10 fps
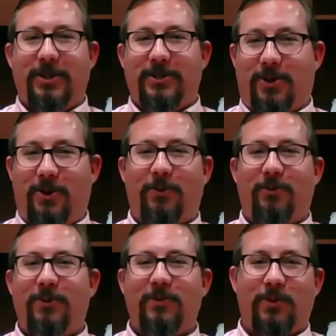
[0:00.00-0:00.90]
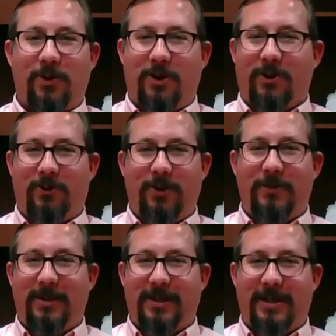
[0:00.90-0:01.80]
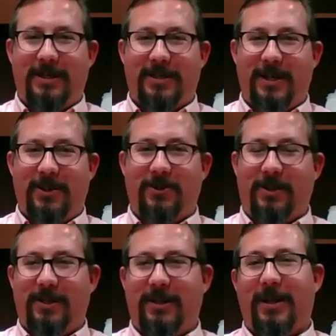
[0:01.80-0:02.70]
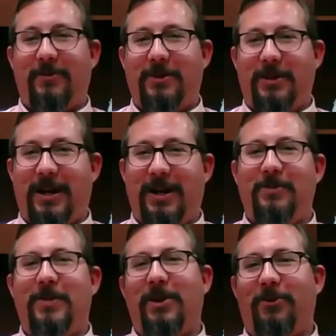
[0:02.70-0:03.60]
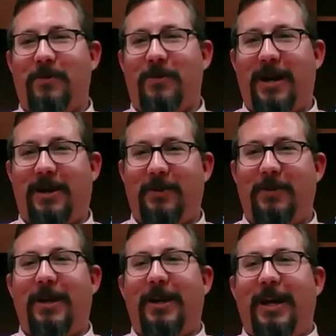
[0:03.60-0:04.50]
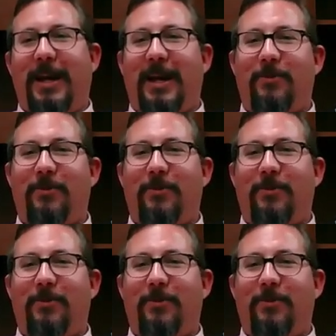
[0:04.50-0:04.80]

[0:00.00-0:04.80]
all the rooms where all equipment connects together and getting everything on a battery backup and